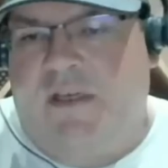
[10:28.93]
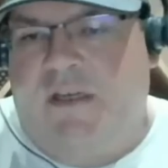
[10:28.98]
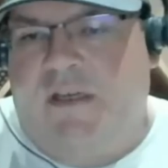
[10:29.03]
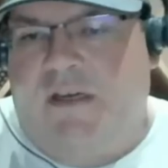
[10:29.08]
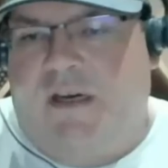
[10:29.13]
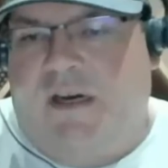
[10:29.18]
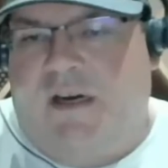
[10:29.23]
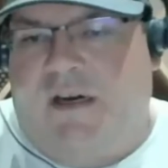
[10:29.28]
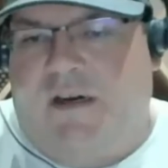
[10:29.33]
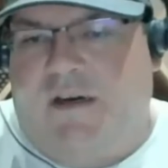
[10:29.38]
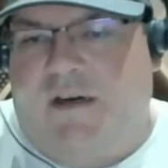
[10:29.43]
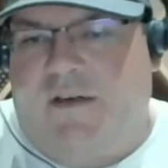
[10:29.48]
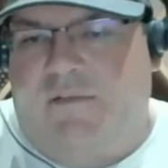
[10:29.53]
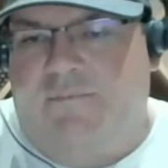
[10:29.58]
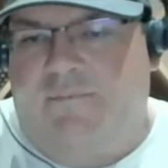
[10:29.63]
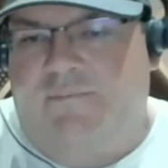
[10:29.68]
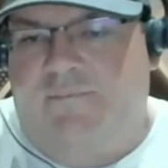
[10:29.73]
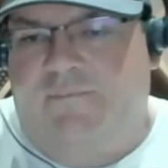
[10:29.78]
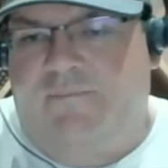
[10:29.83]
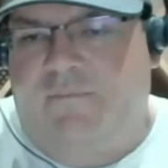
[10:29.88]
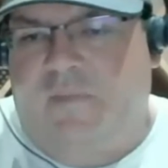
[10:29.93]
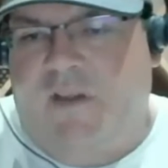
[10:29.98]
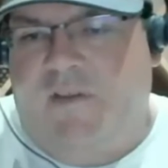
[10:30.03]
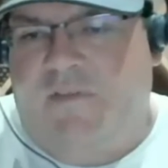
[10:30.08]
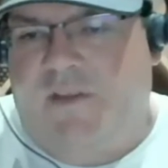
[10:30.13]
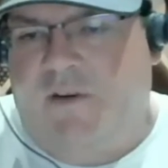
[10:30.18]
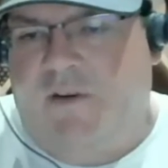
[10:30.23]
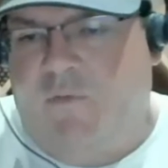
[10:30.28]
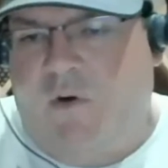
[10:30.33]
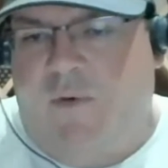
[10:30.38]
uh,
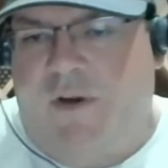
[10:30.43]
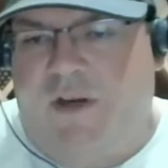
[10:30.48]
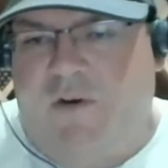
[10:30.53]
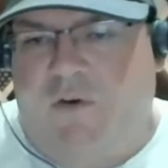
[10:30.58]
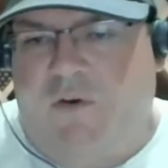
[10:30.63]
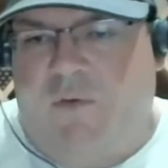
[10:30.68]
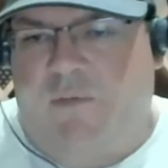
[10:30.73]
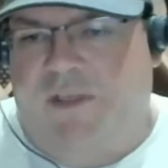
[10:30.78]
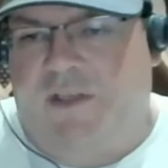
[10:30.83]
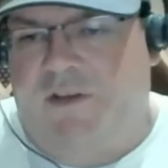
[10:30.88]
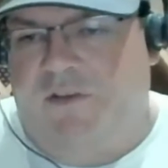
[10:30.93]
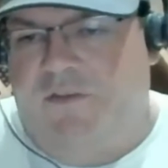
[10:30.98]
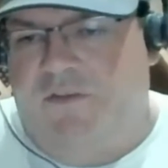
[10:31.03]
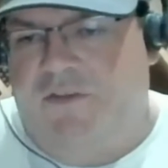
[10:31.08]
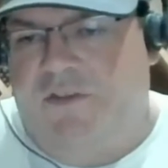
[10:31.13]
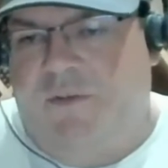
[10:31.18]
than what we normally use.